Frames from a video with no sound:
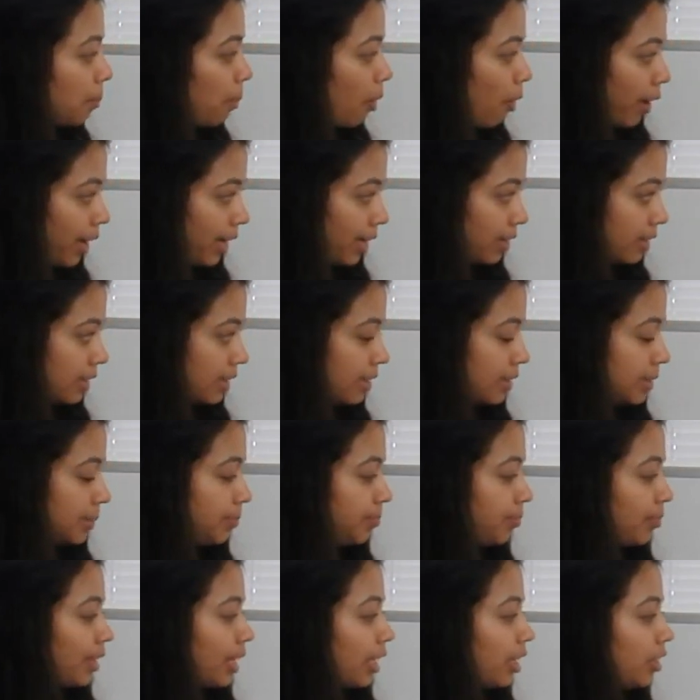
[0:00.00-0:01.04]
point
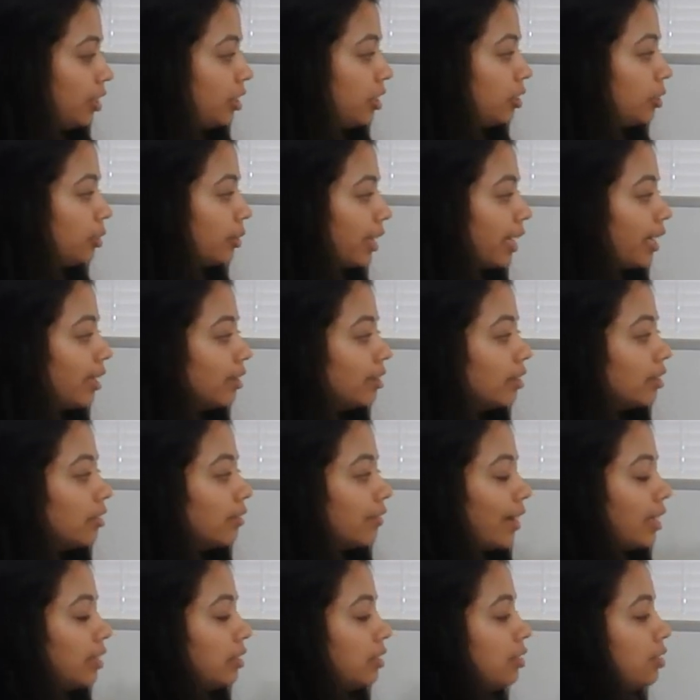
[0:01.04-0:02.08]
you look at the
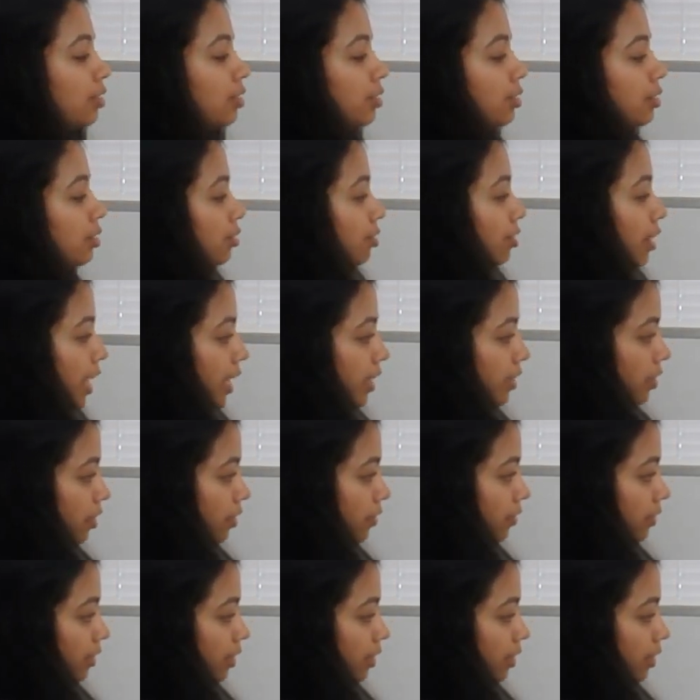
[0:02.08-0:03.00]
value to the right of